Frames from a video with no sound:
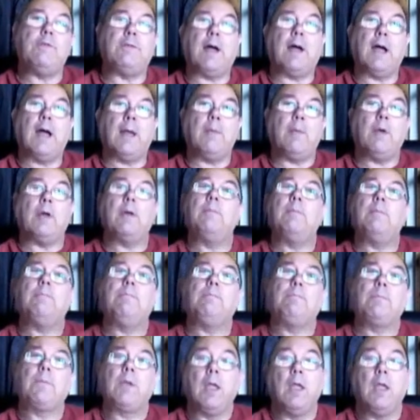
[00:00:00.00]
fibre,
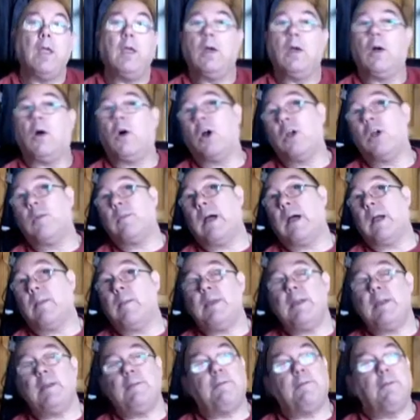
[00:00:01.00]
or it might
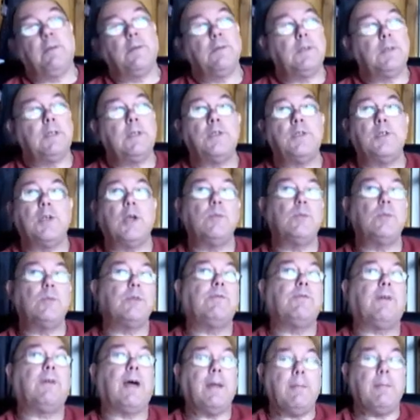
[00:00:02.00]
be different in terms of
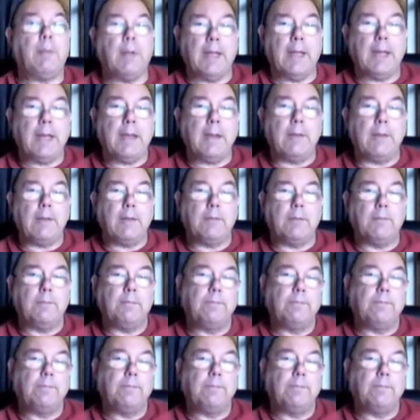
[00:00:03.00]
fibre length.